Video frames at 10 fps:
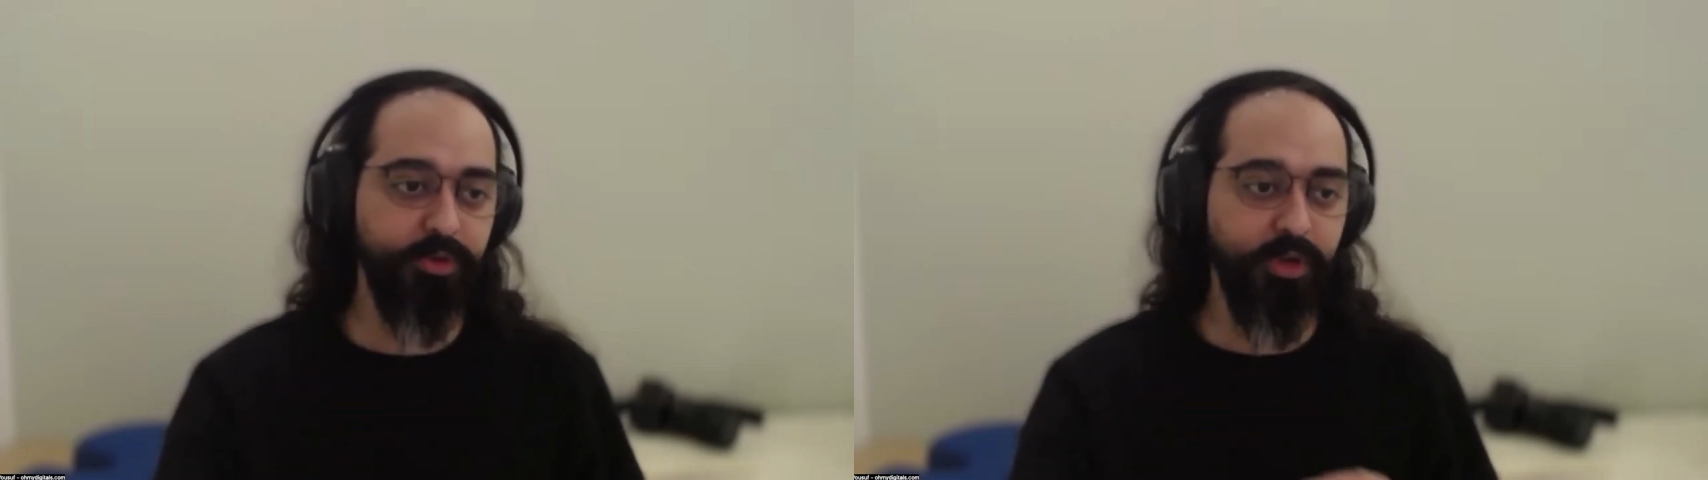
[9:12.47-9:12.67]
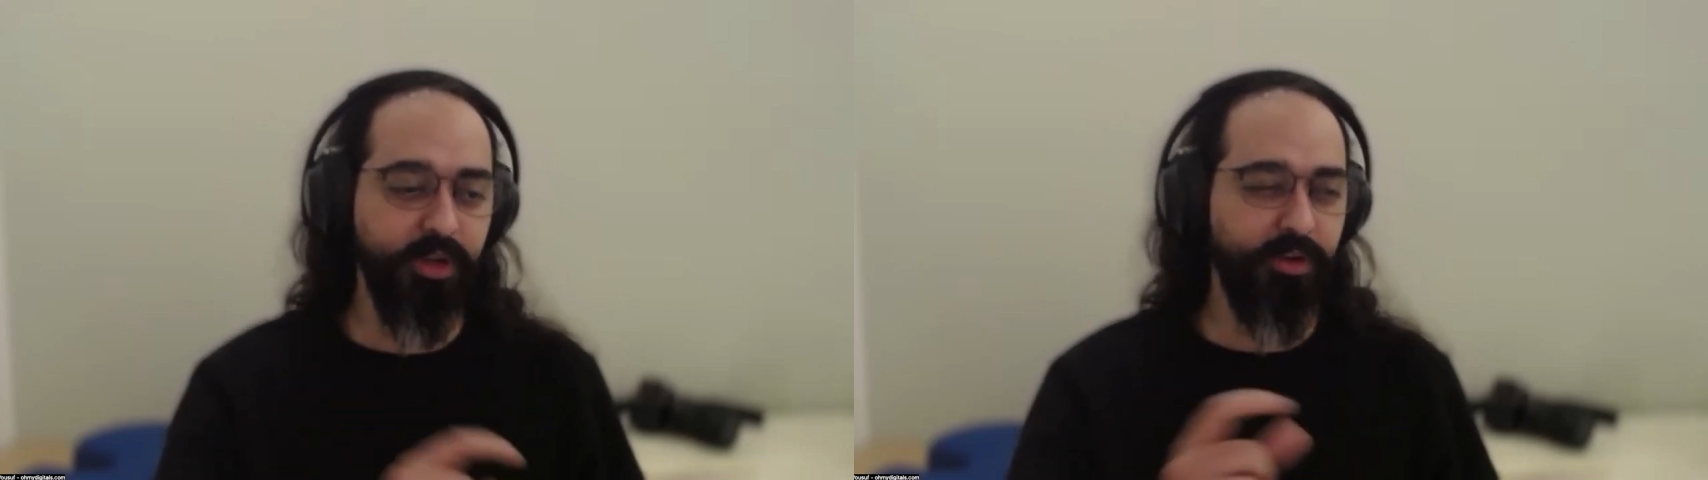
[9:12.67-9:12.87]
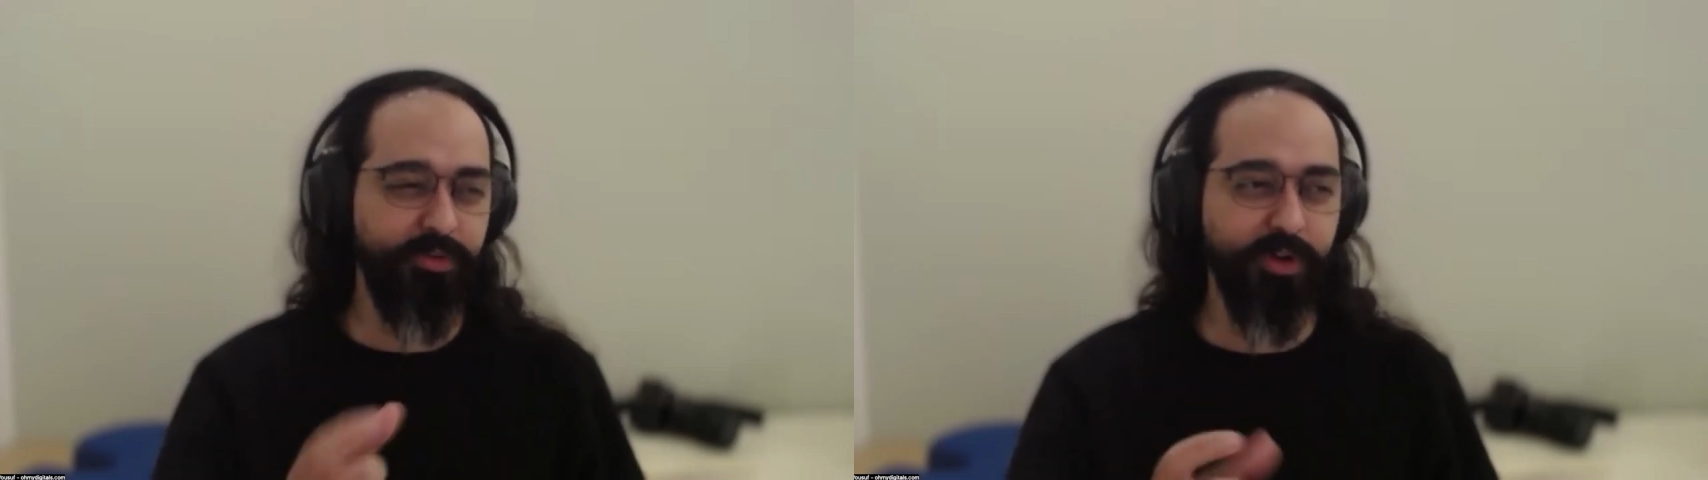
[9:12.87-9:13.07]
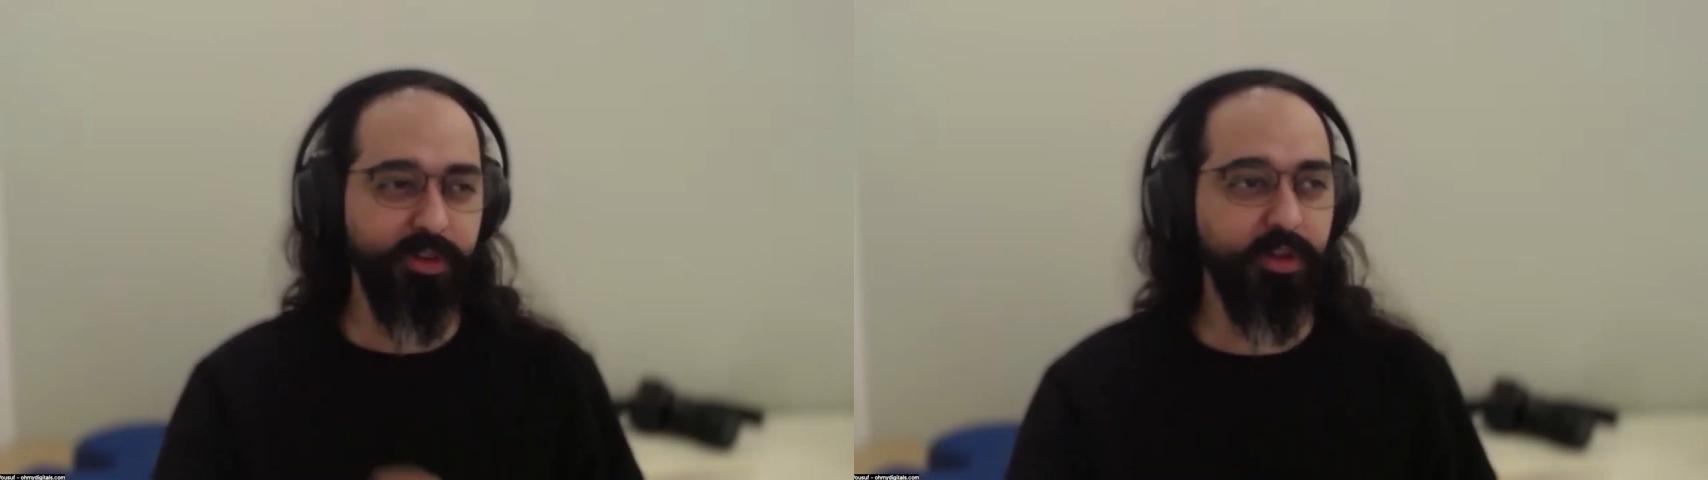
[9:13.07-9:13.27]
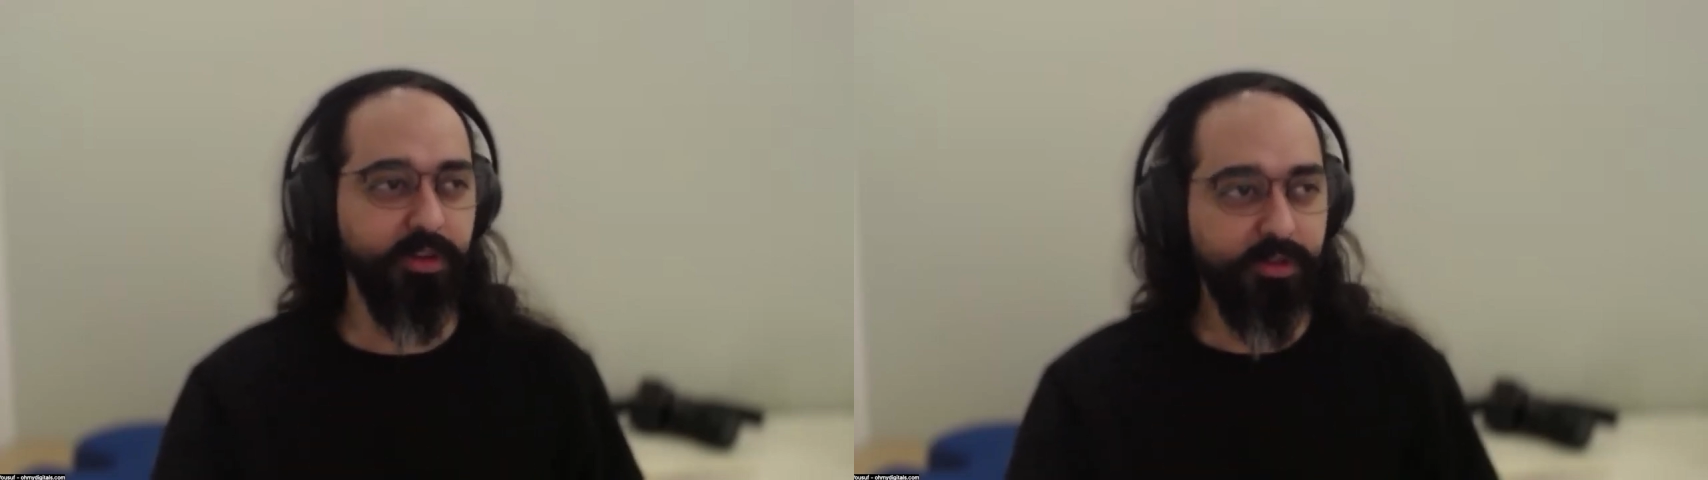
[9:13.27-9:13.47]
So like after I
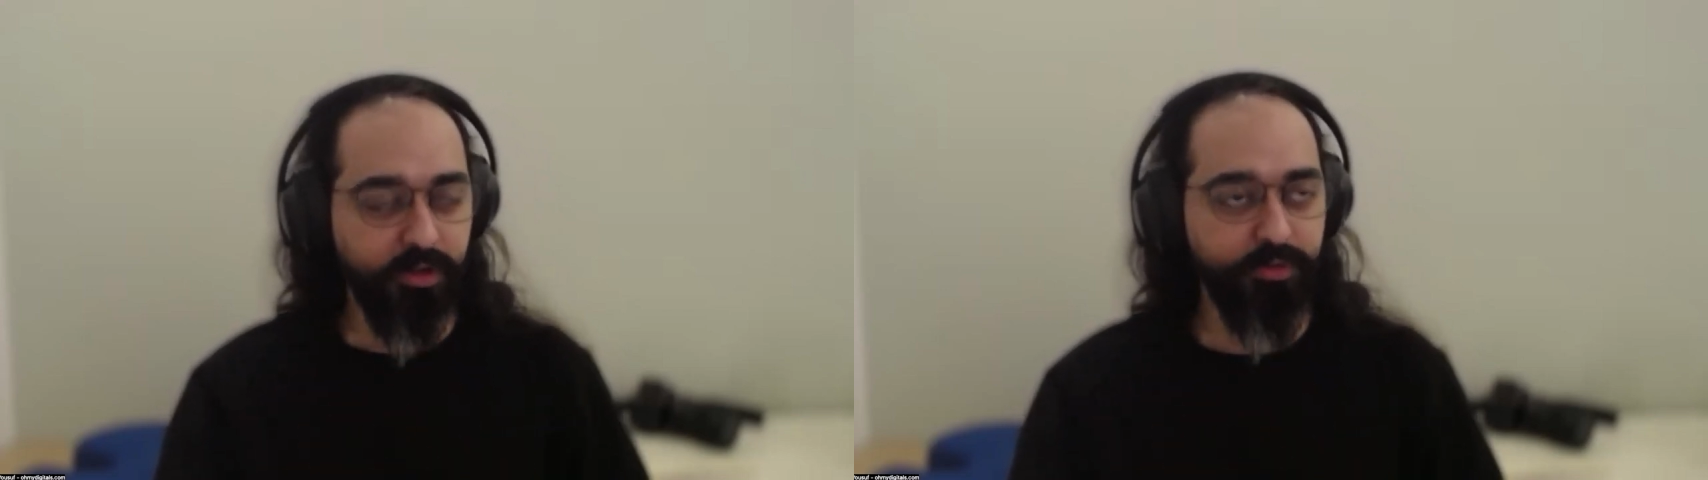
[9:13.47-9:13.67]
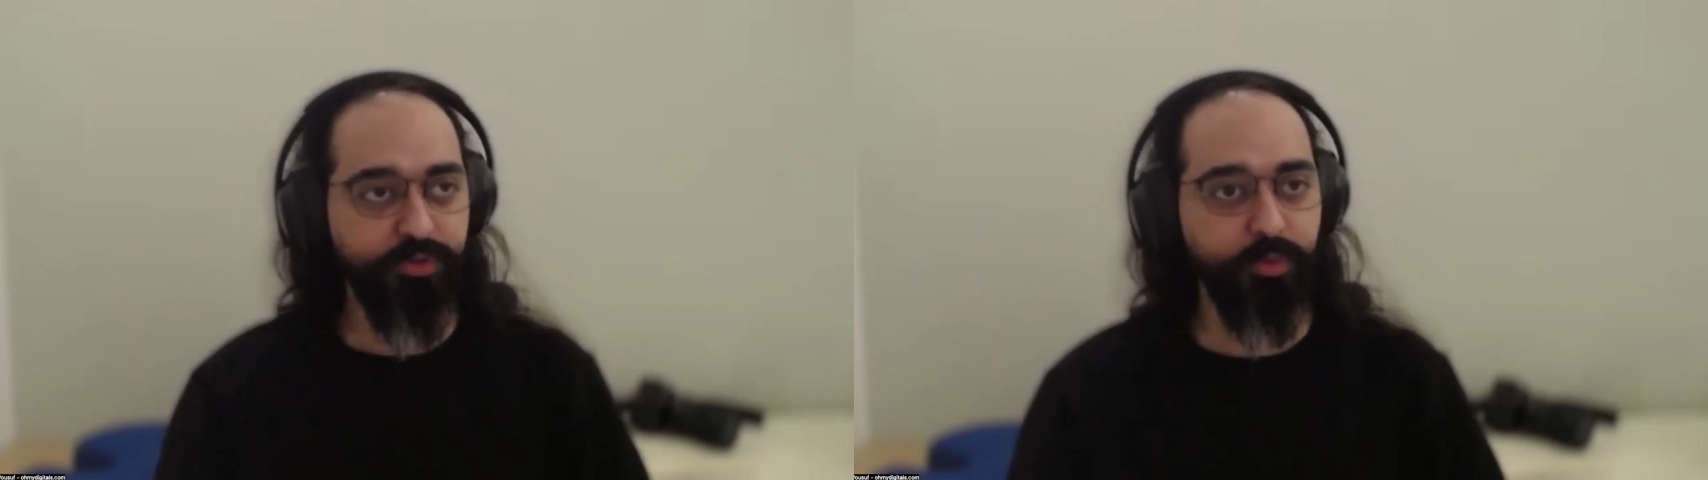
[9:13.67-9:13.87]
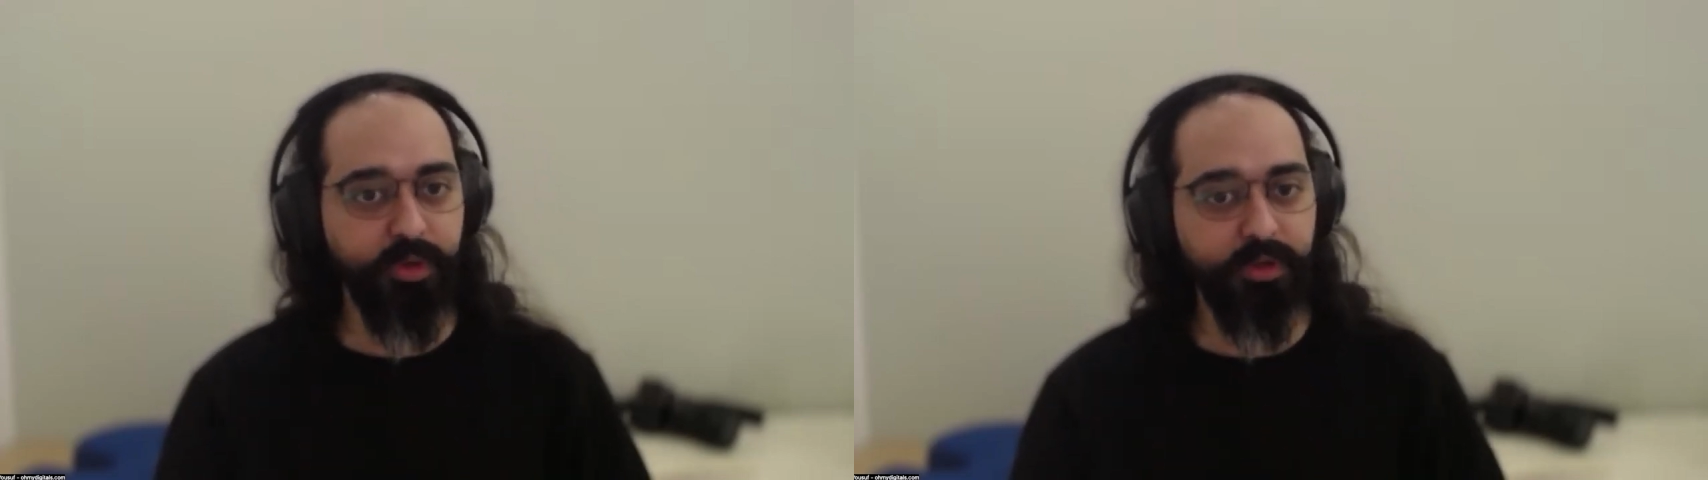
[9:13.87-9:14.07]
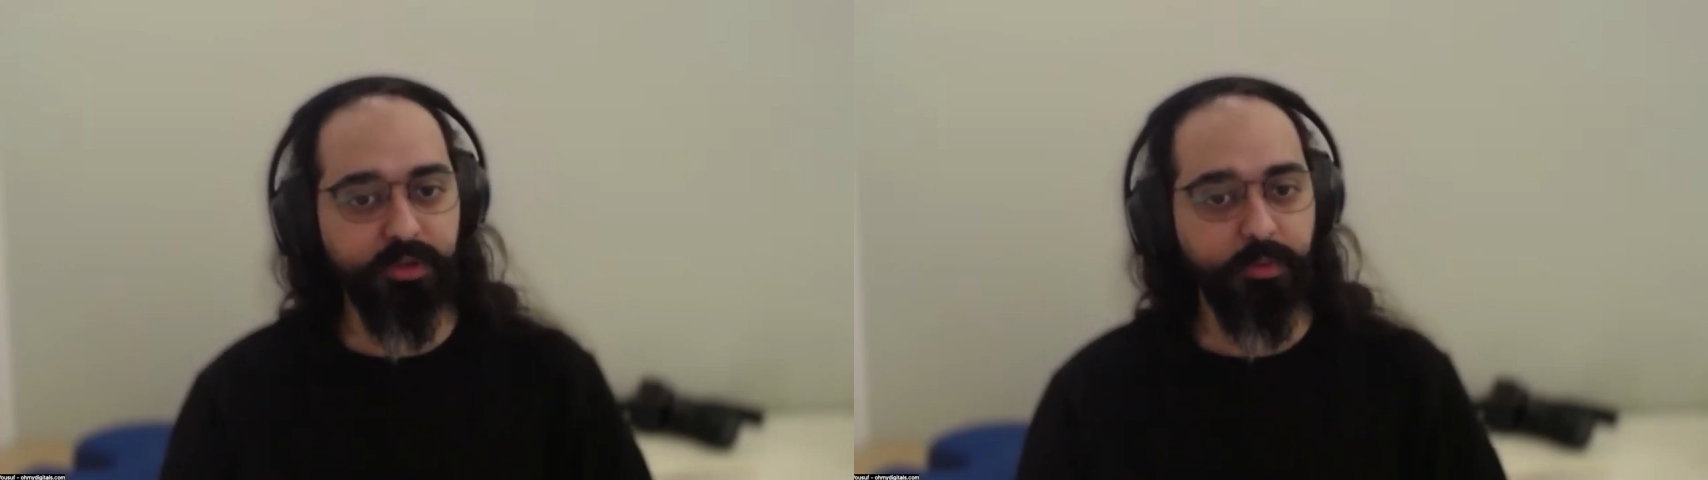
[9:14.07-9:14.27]
think it's like a few minutes,